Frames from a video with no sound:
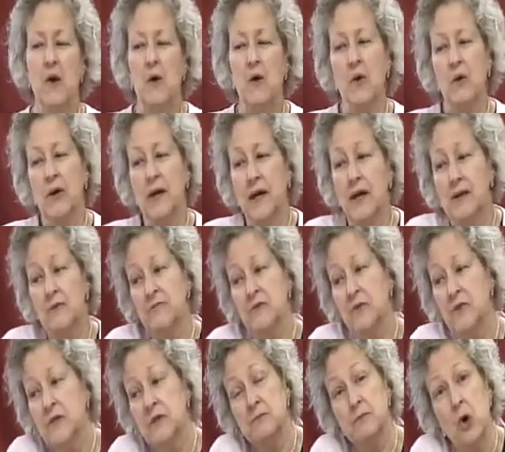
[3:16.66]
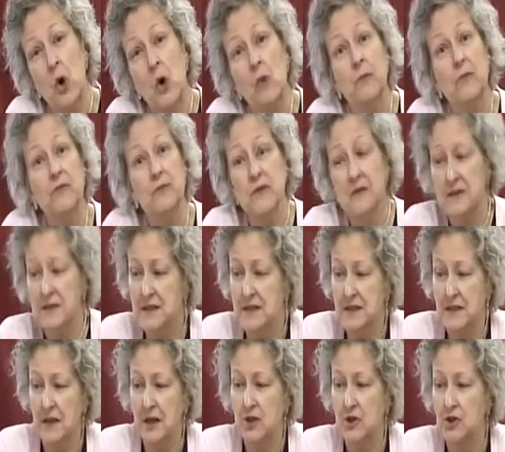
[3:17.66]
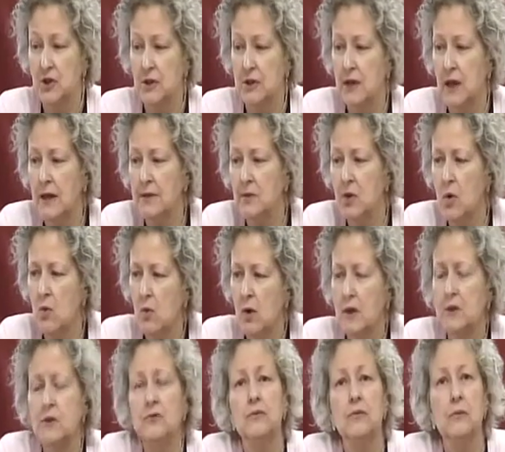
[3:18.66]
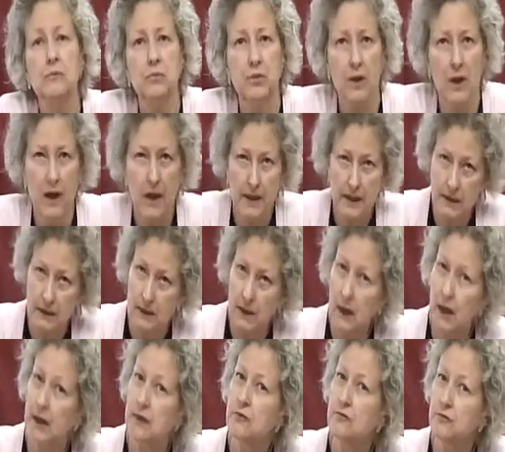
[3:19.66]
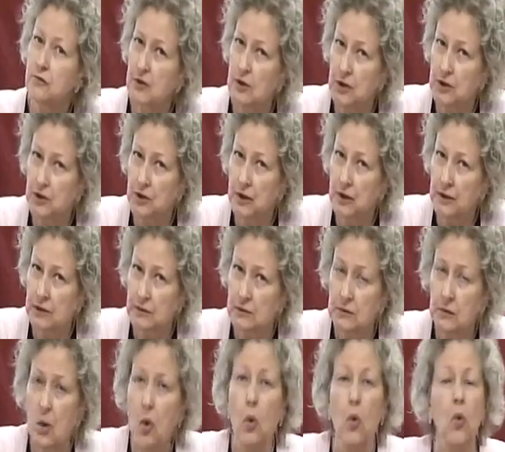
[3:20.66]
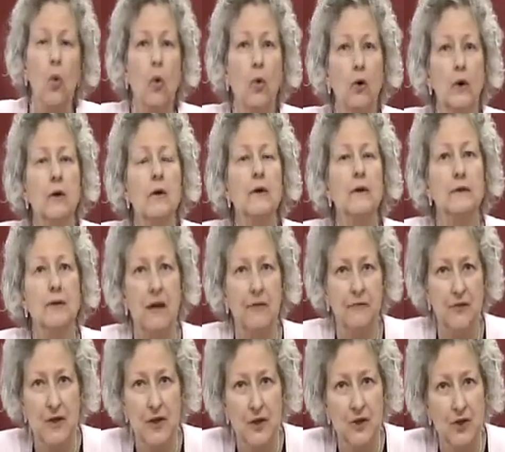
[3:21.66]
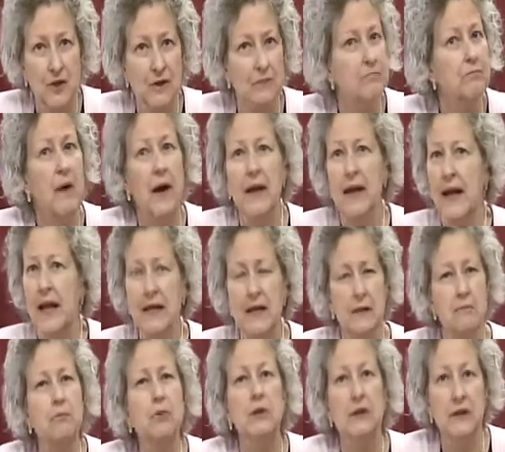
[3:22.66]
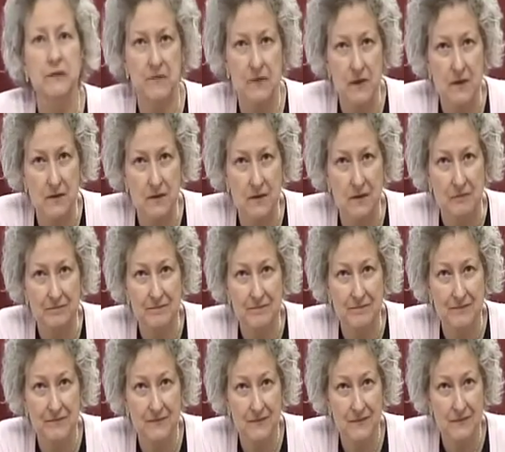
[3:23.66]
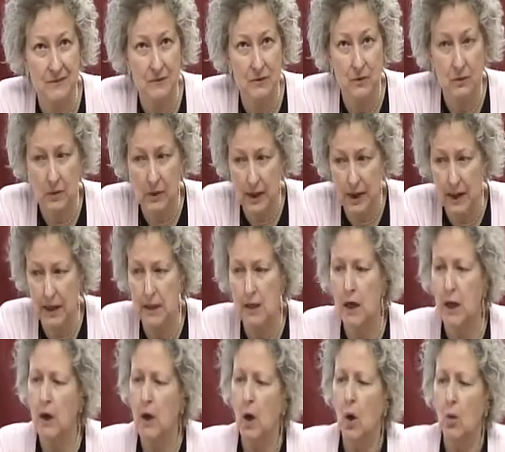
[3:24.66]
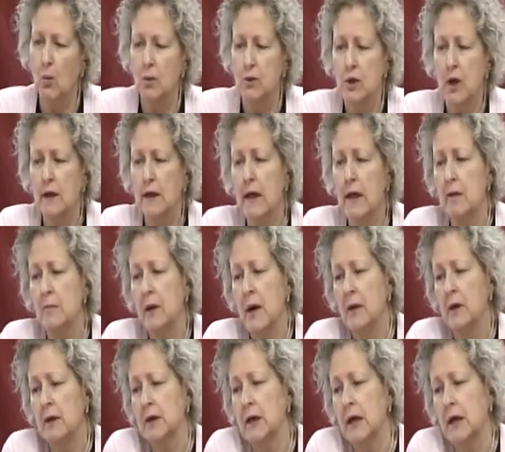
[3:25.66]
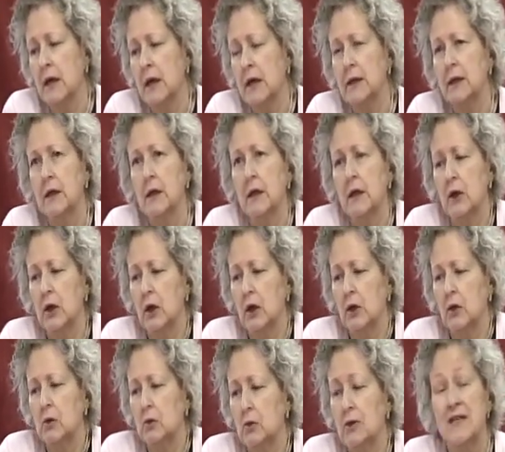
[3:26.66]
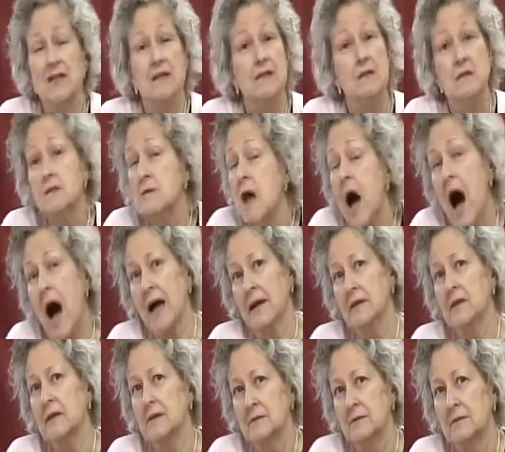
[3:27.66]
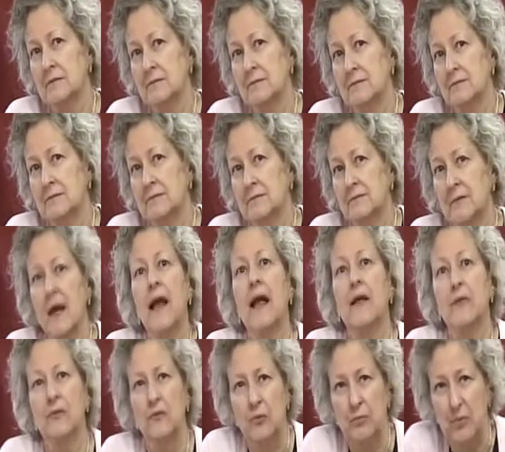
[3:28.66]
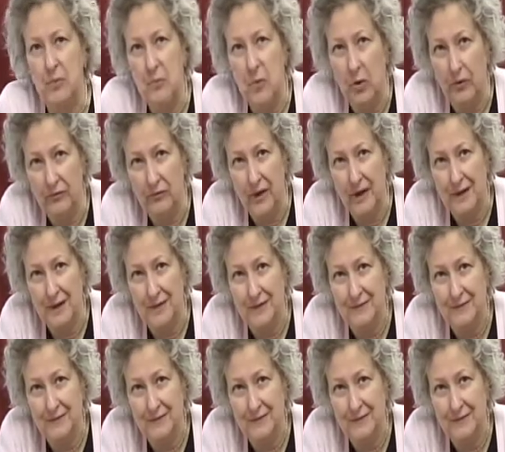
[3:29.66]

Okay, for the scope of this discussion, I don't want to imply a God of religion or definition by any belief system. Okay? We're talking about a God who is not anthropomorphic.